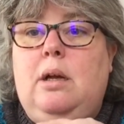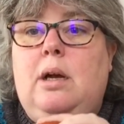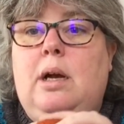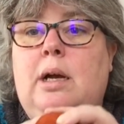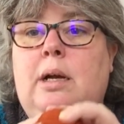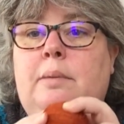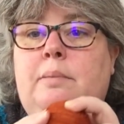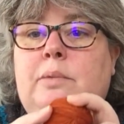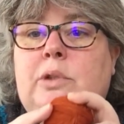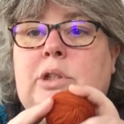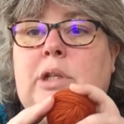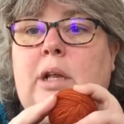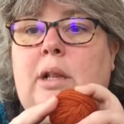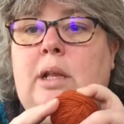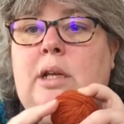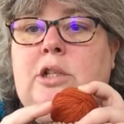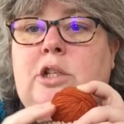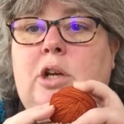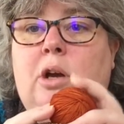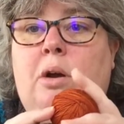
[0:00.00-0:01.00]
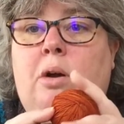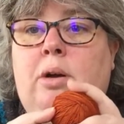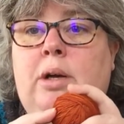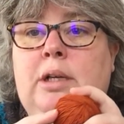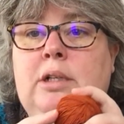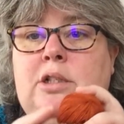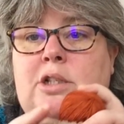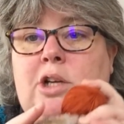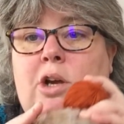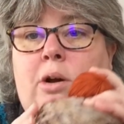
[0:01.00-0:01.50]
So this yarn
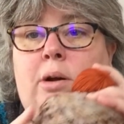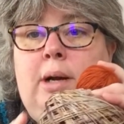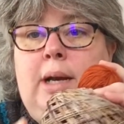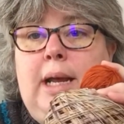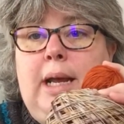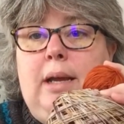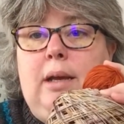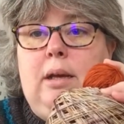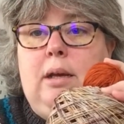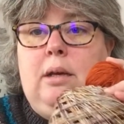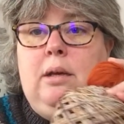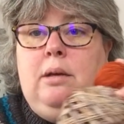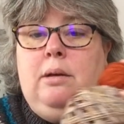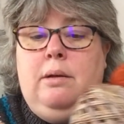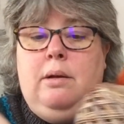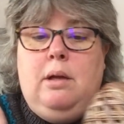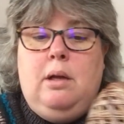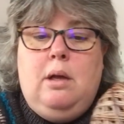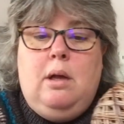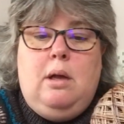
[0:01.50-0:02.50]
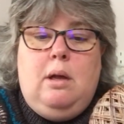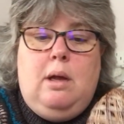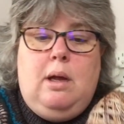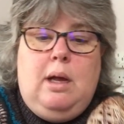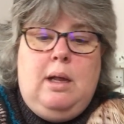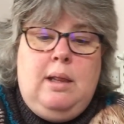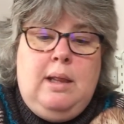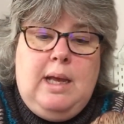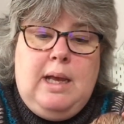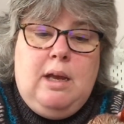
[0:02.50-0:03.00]
is Yarn Ink
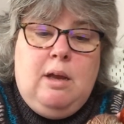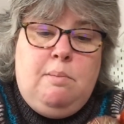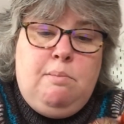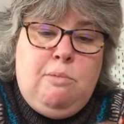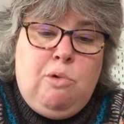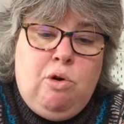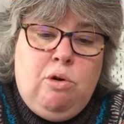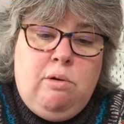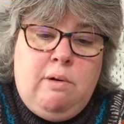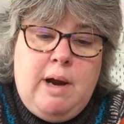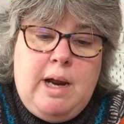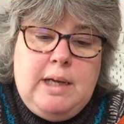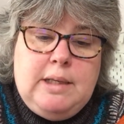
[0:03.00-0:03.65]
in the Amore